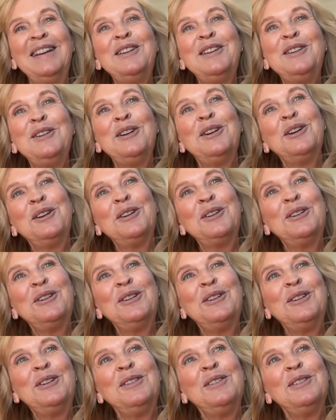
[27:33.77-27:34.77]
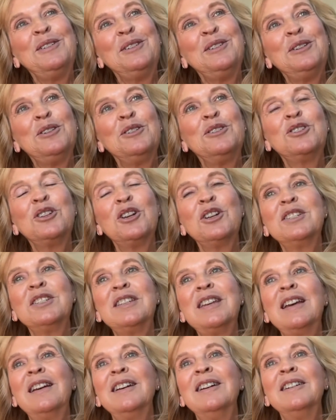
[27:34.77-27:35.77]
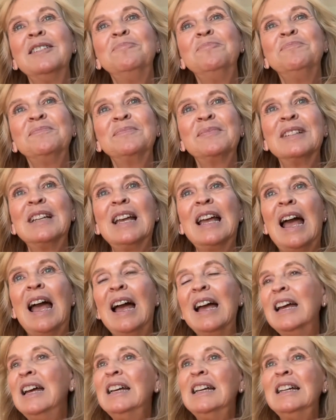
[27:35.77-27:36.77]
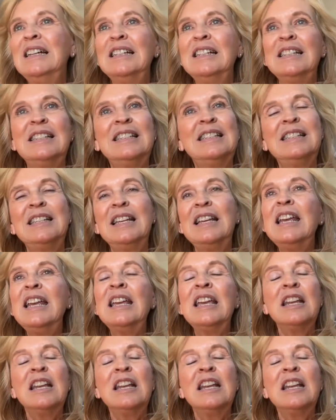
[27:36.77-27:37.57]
you're just sitting